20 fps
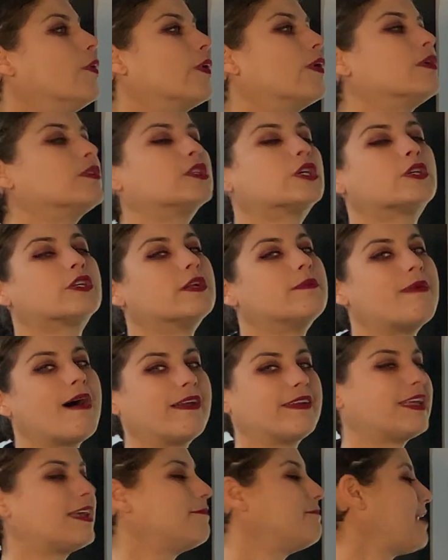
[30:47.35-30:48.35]
we'll learn
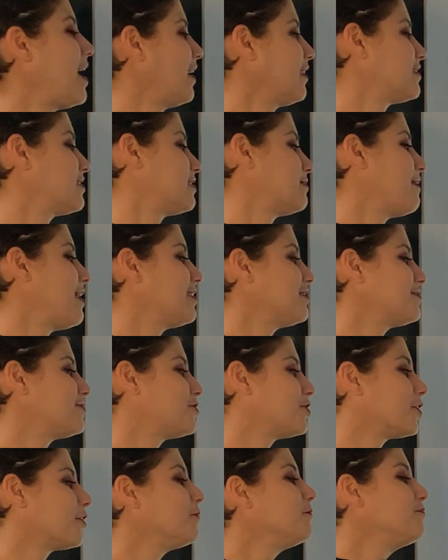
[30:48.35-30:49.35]
about him next
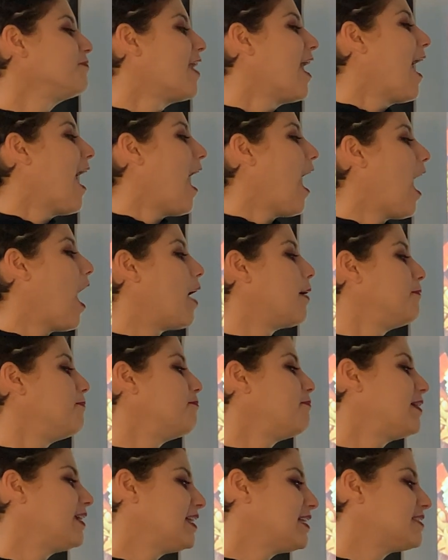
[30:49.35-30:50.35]
semester. Um,
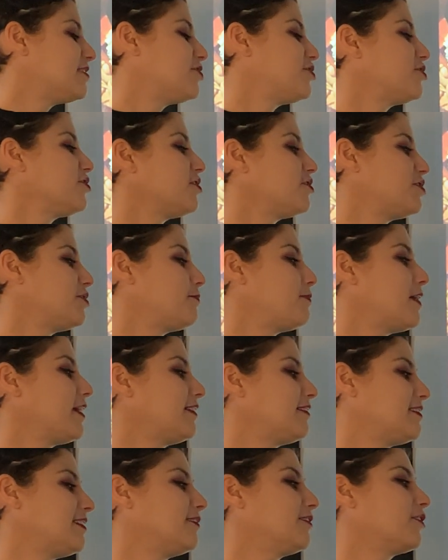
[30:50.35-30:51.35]
but it's
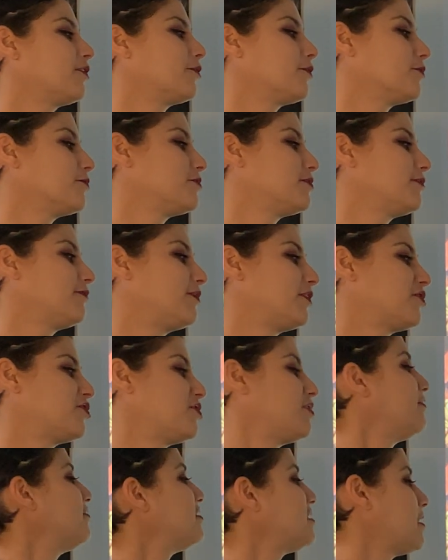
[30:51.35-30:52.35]
depicting the
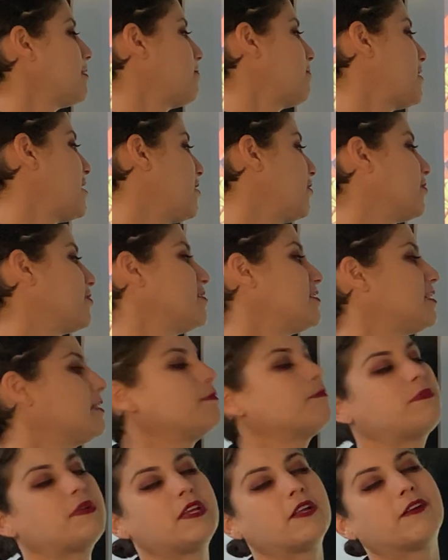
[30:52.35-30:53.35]
crucifixion of St. Peter, and
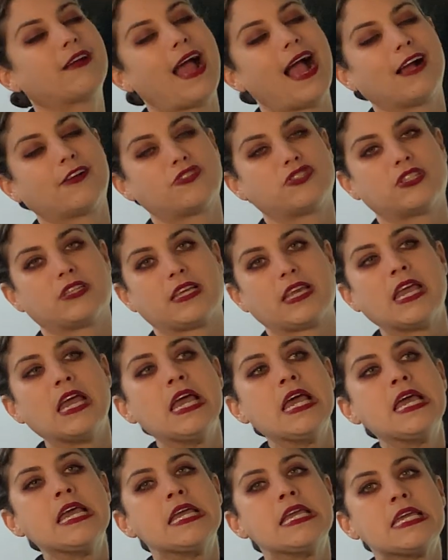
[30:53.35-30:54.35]
St. Peter actually,
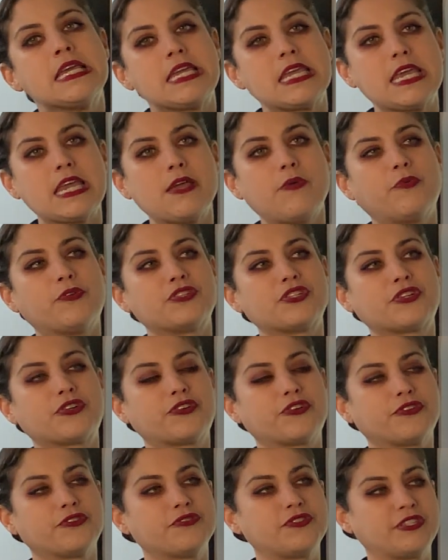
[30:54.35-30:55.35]
he was
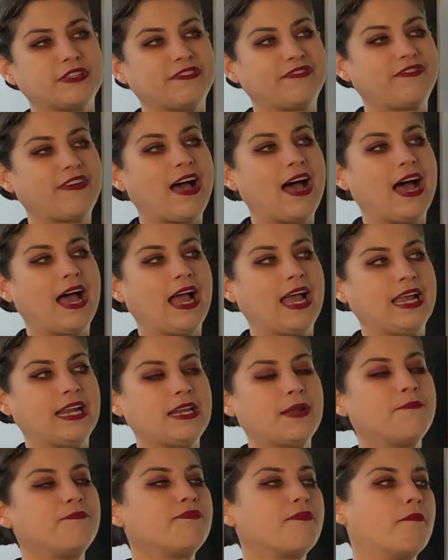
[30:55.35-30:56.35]

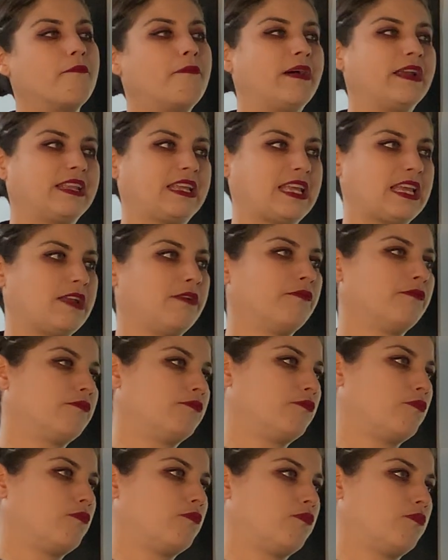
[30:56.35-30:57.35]
crucified, but he
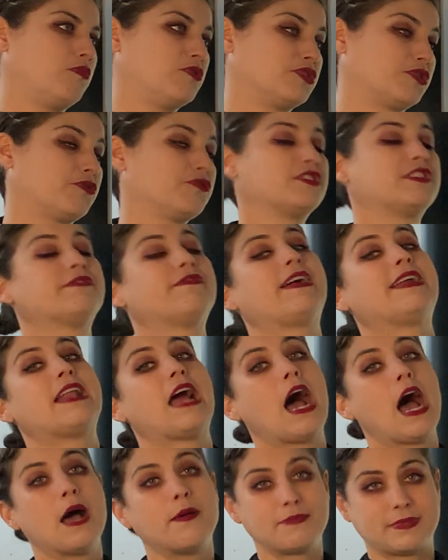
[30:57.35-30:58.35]
was crucified
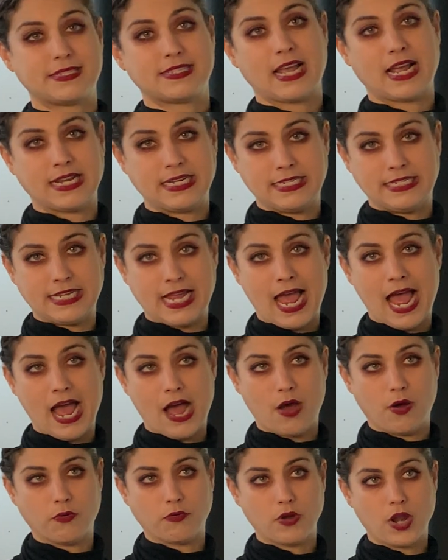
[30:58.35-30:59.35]
upside
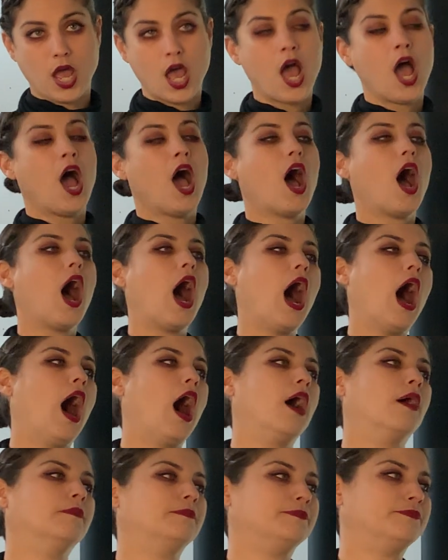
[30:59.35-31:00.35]
down.
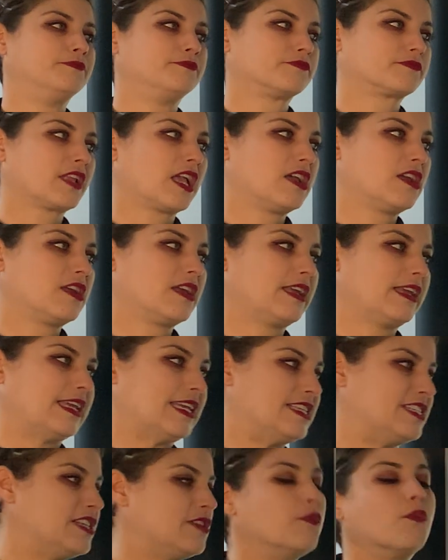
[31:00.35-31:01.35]
Um,
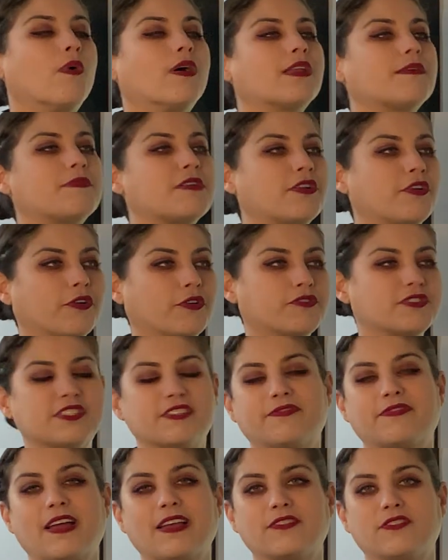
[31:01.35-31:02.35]
he didn't want to be
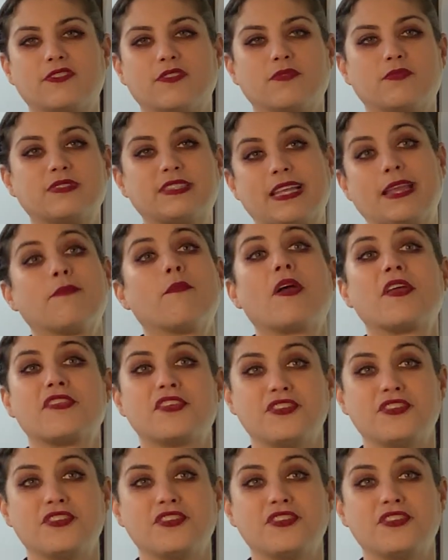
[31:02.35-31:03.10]
crucified the same way